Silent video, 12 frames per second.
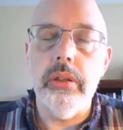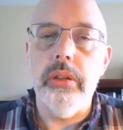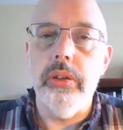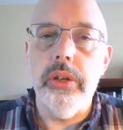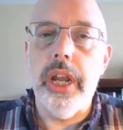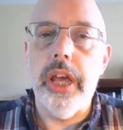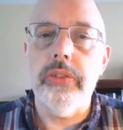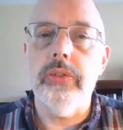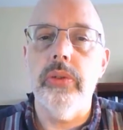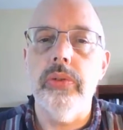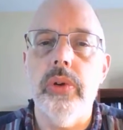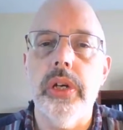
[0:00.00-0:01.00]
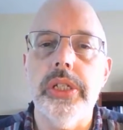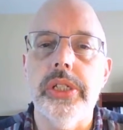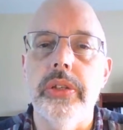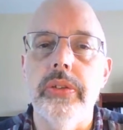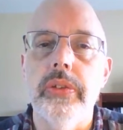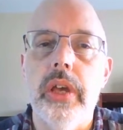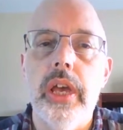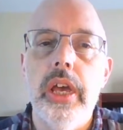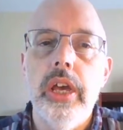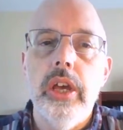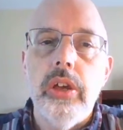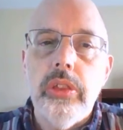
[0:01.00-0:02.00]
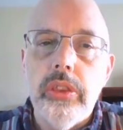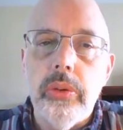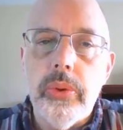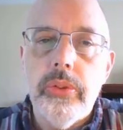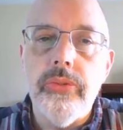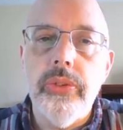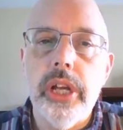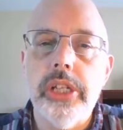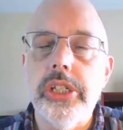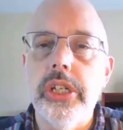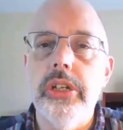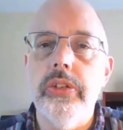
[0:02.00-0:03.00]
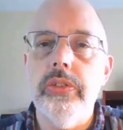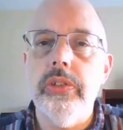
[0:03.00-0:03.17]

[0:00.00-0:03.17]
You can ask those questions. The reflection